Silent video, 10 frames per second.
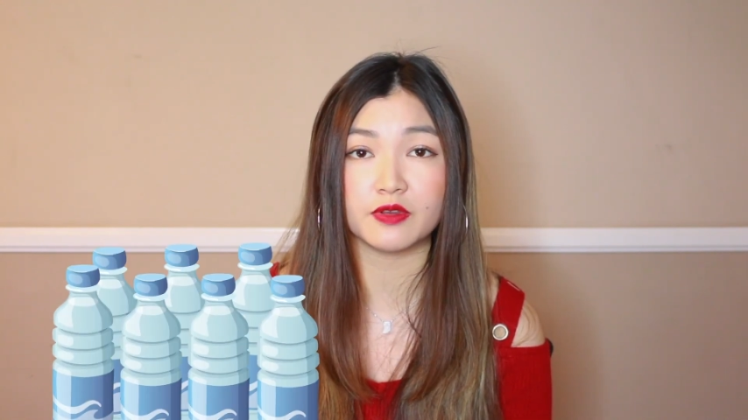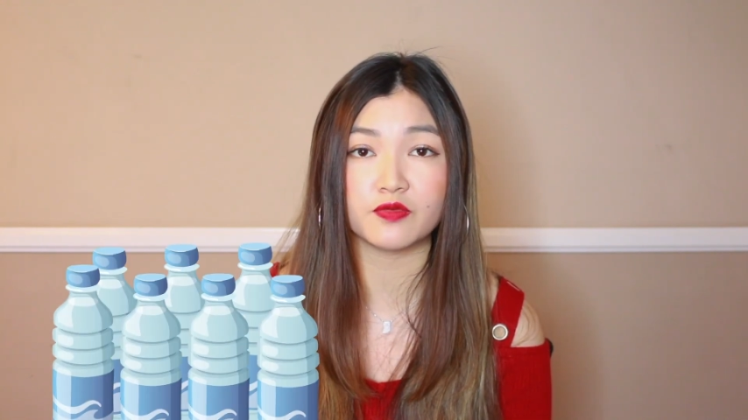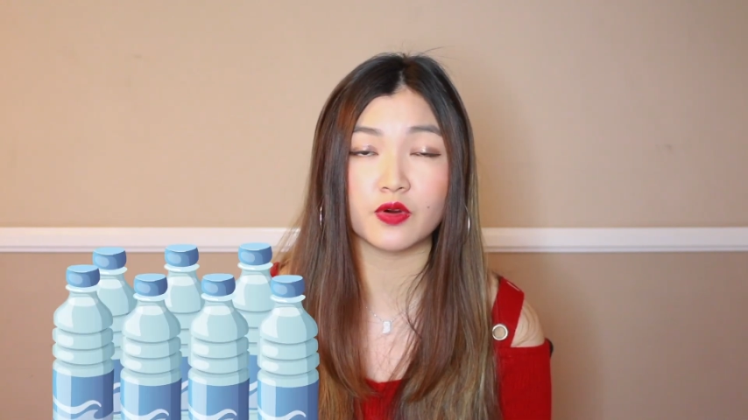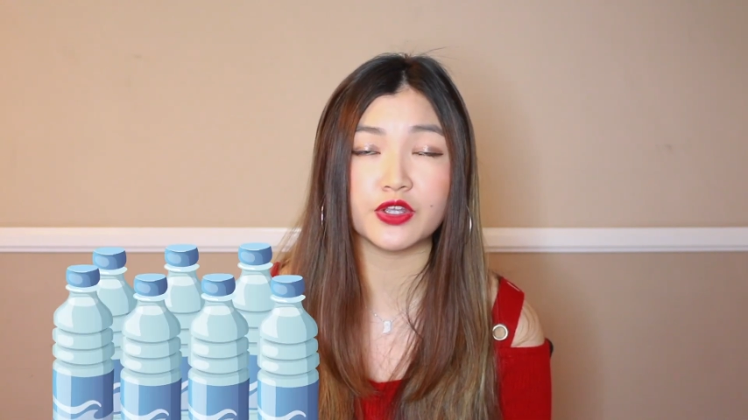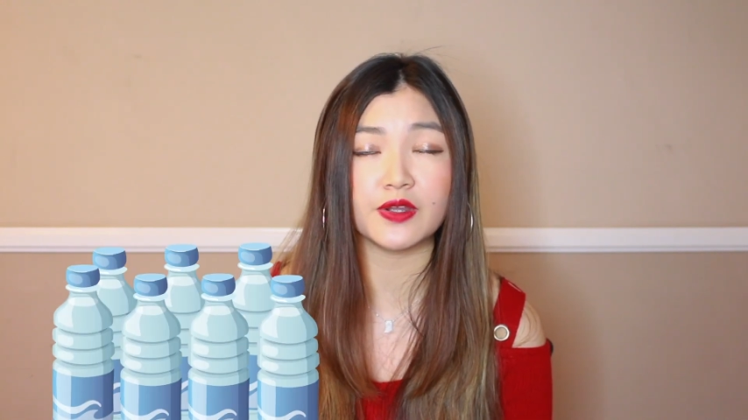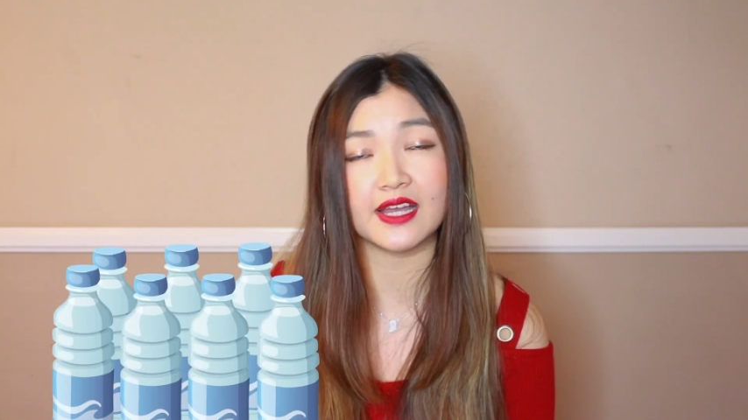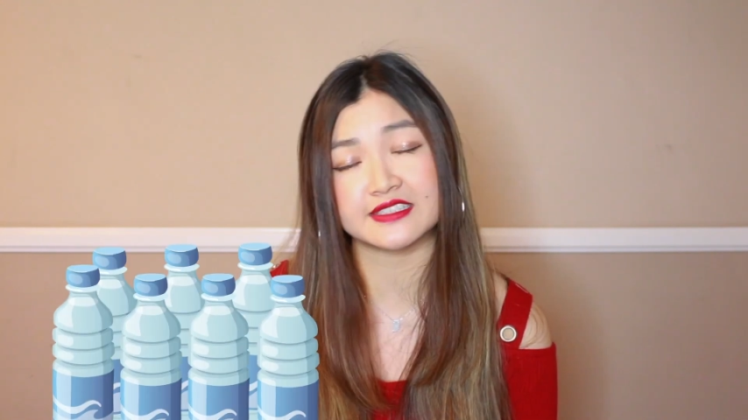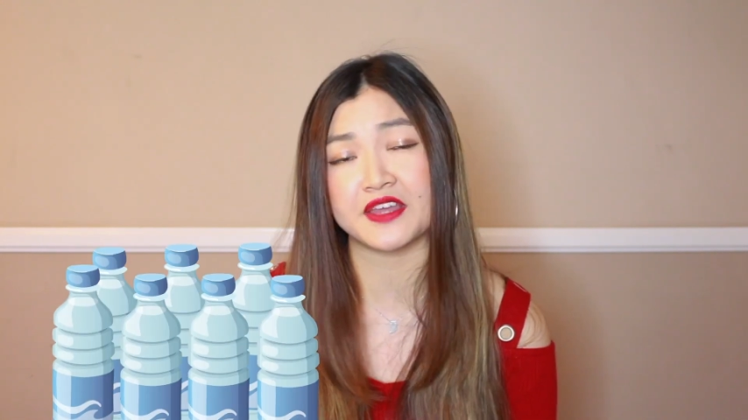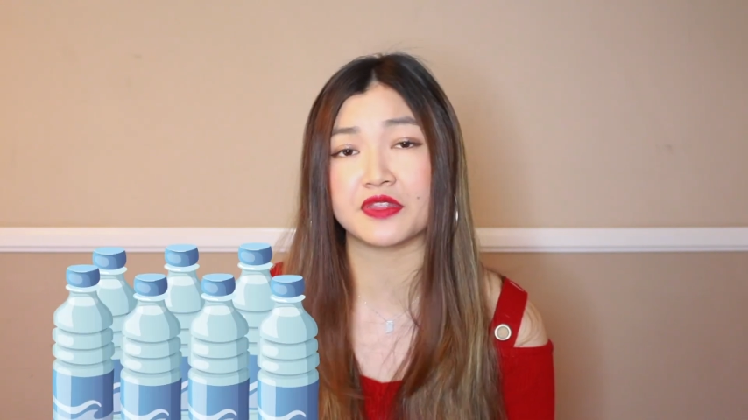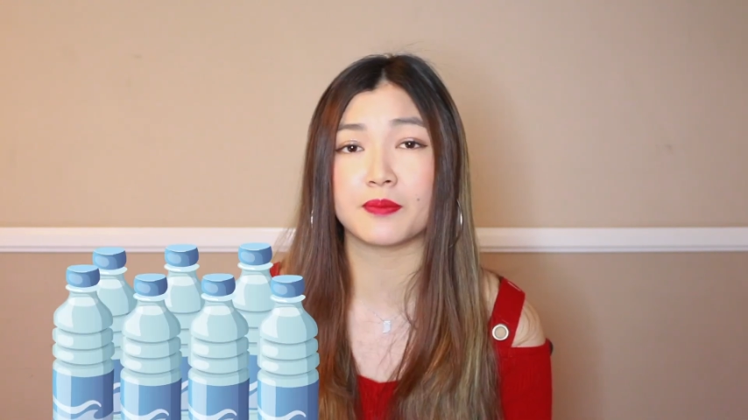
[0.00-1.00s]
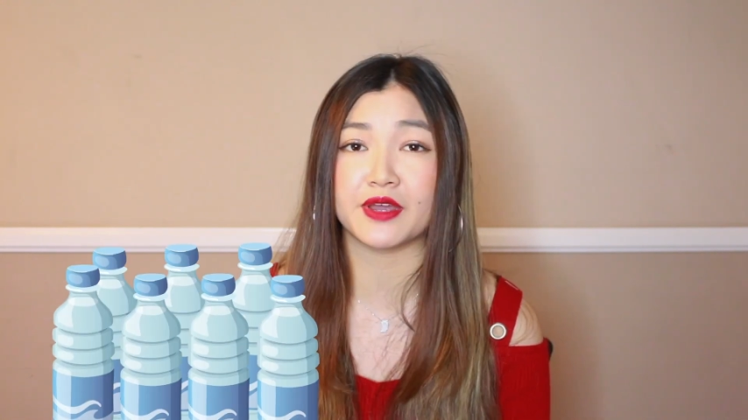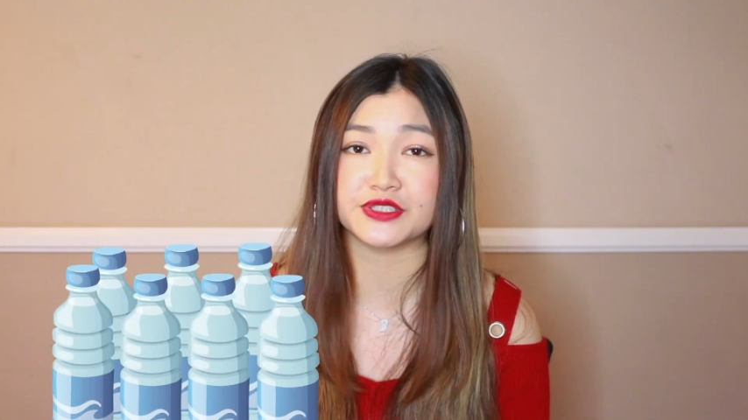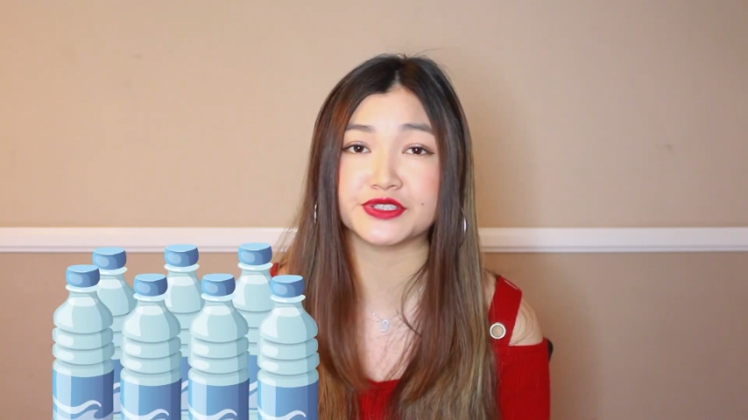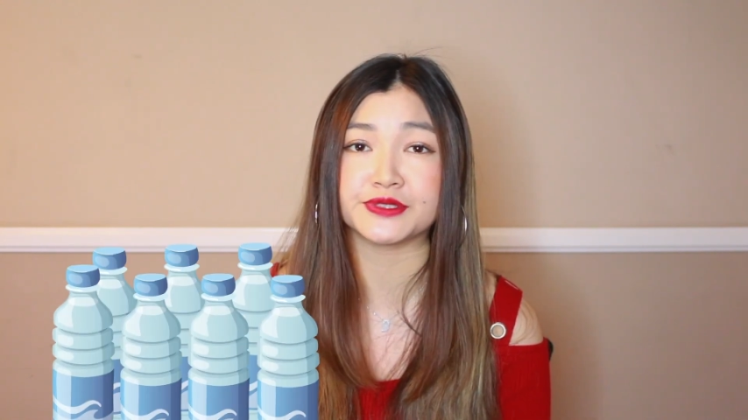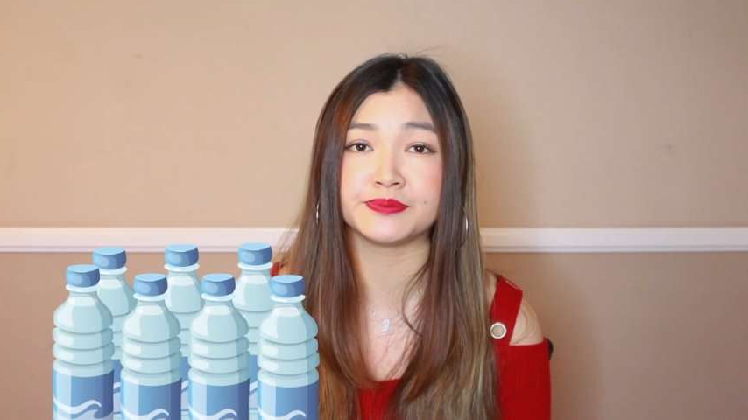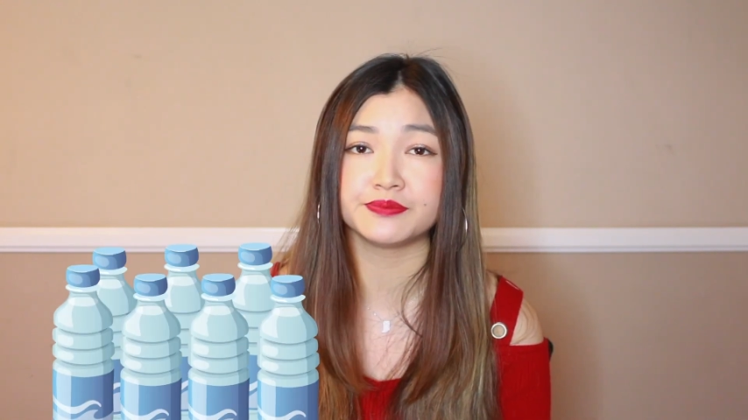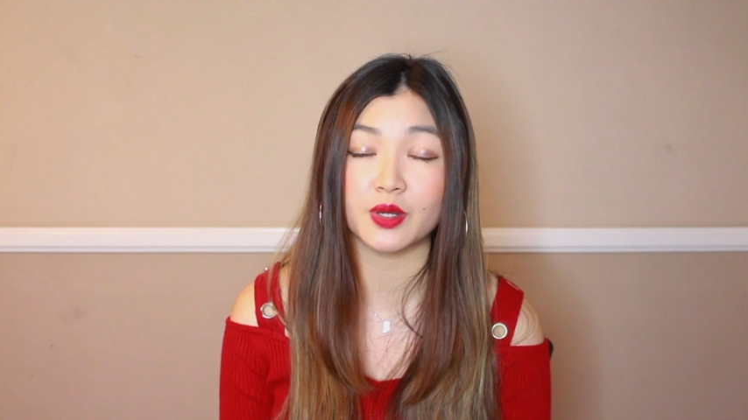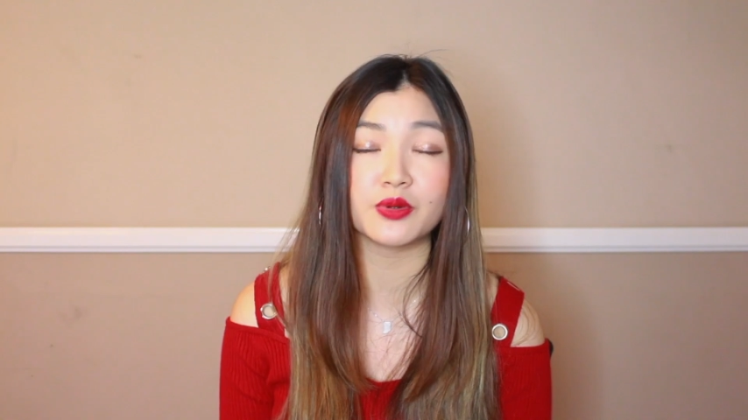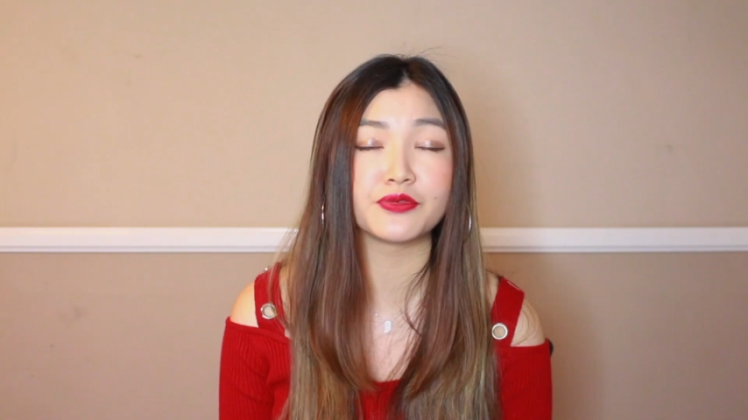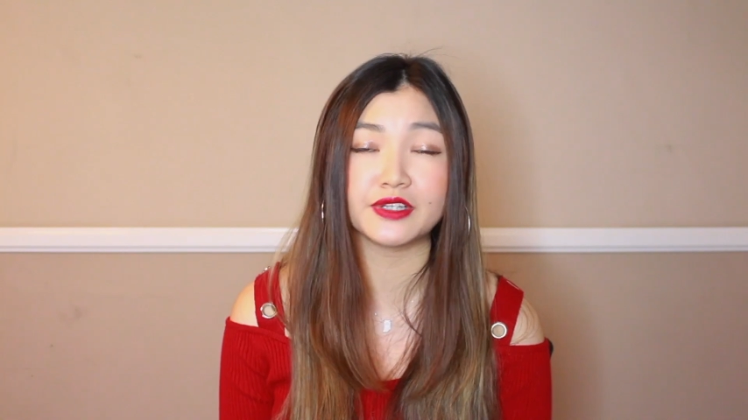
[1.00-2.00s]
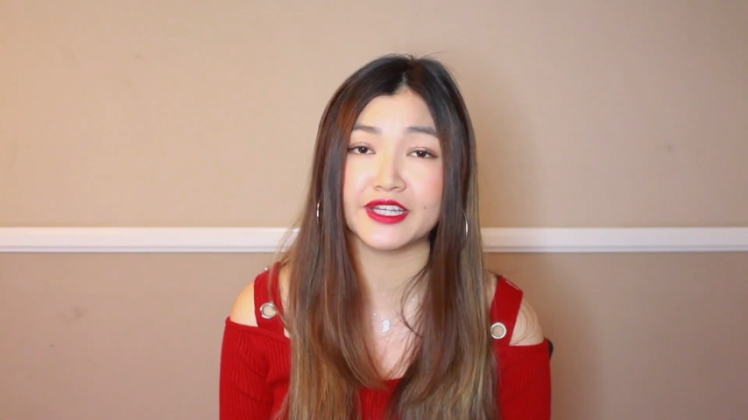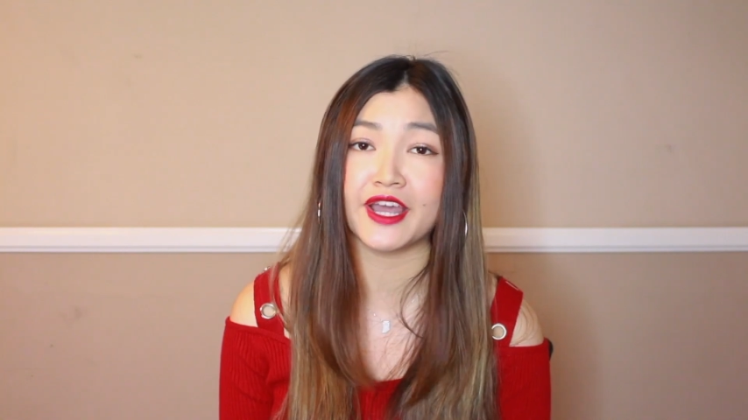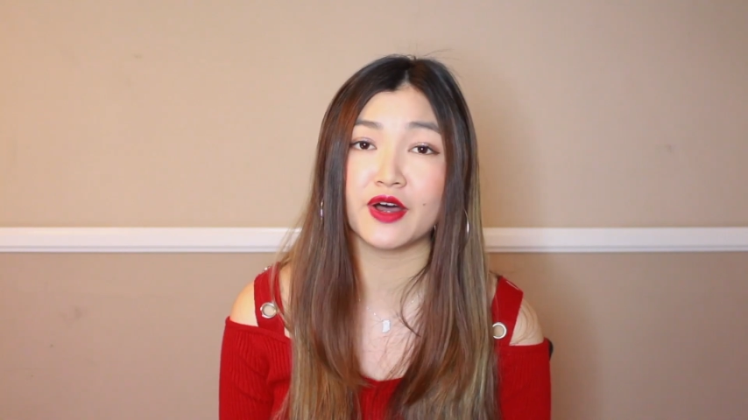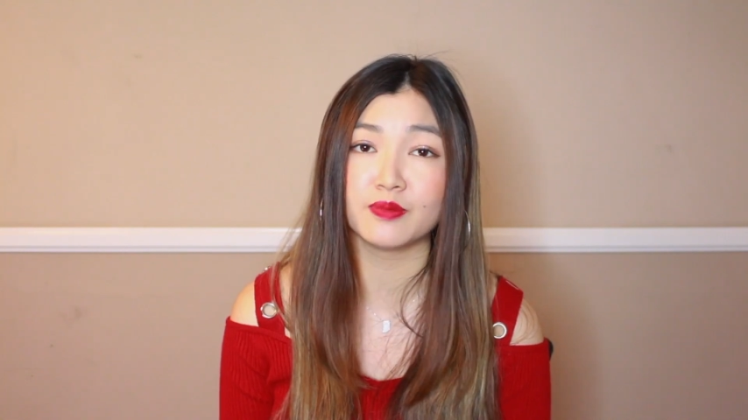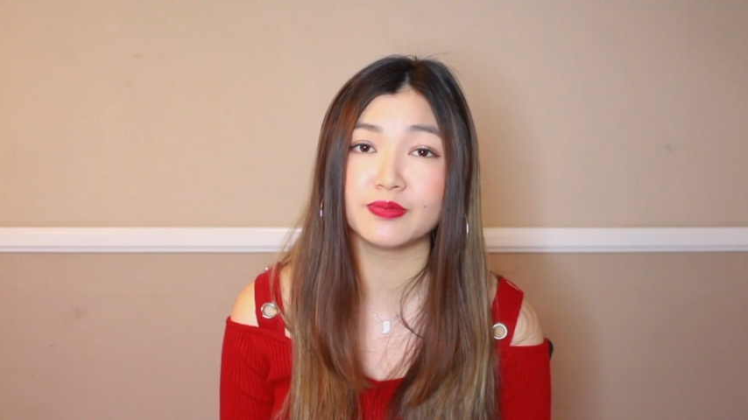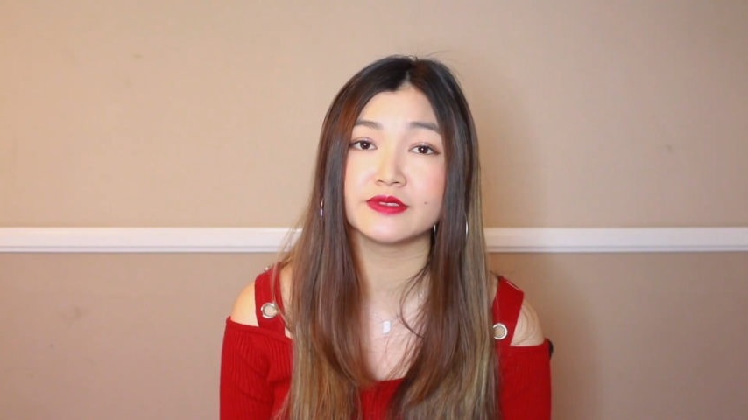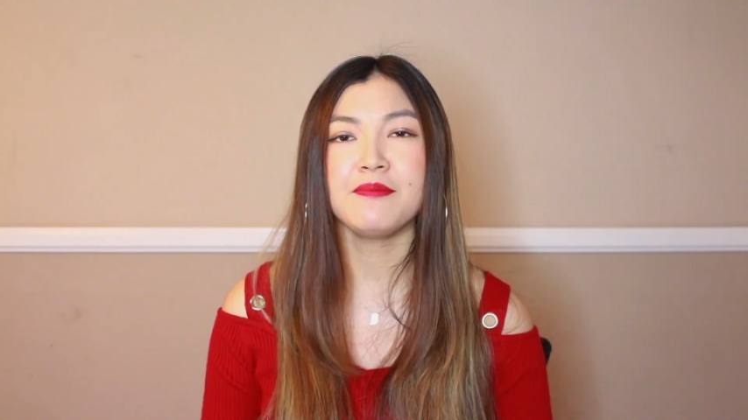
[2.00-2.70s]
before you guys hit the bedroom. That would really help.